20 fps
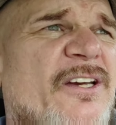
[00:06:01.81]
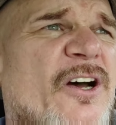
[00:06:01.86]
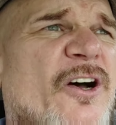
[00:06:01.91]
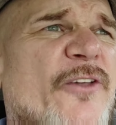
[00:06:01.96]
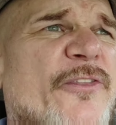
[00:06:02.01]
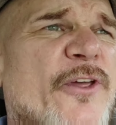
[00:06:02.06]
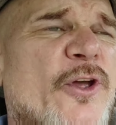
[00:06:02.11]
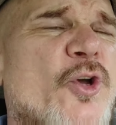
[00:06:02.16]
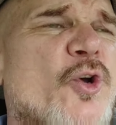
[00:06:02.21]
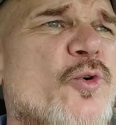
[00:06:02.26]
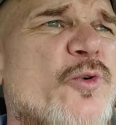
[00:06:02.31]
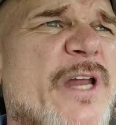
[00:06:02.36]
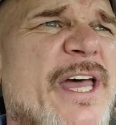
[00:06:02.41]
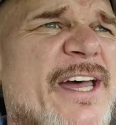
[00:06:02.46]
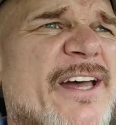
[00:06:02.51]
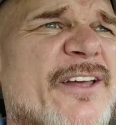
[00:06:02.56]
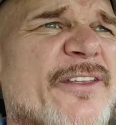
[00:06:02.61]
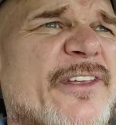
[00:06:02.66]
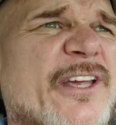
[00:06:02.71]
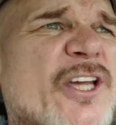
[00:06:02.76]
on the
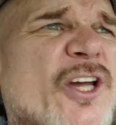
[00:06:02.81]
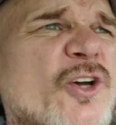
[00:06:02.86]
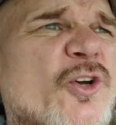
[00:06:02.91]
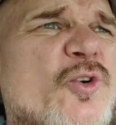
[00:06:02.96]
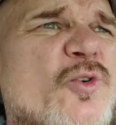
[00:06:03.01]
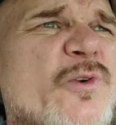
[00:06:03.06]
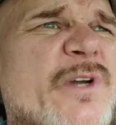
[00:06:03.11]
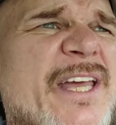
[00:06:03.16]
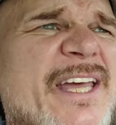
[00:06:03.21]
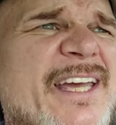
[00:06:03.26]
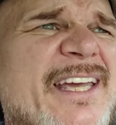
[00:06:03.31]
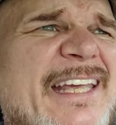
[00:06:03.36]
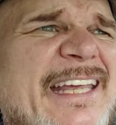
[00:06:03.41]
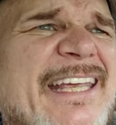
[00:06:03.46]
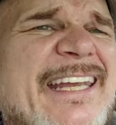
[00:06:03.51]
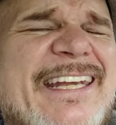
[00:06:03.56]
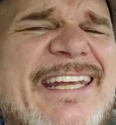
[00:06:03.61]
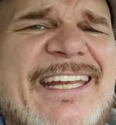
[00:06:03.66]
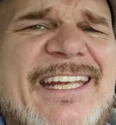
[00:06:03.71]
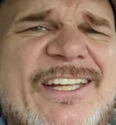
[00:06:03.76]
Huna, the Kahuna
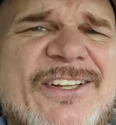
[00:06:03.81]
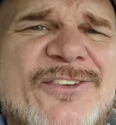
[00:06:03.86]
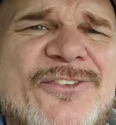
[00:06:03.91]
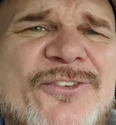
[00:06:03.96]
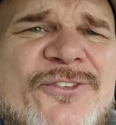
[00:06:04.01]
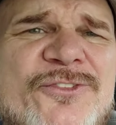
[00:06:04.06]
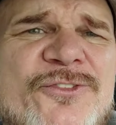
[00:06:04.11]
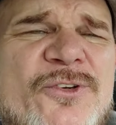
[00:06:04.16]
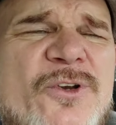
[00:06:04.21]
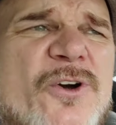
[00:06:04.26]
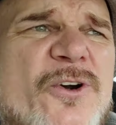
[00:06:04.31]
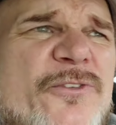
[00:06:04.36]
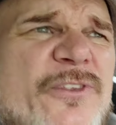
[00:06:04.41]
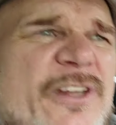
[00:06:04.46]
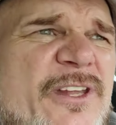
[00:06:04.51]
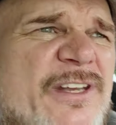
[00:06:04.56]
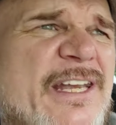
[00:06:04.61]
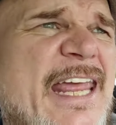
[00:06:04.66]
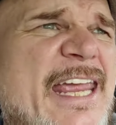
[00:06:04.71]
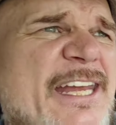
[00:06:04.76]
Indians, or
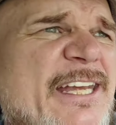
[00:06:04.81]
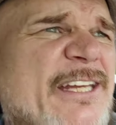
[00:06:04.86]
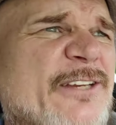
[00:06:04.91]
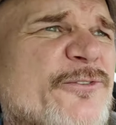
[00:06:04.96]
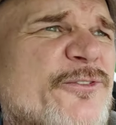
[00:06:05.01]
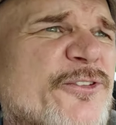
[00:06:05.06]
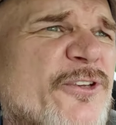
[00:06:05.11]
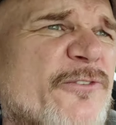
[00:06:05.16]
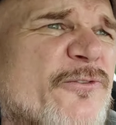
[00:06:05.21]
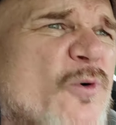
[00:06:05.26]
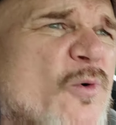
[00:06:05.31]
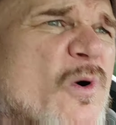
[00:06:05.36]
the natives of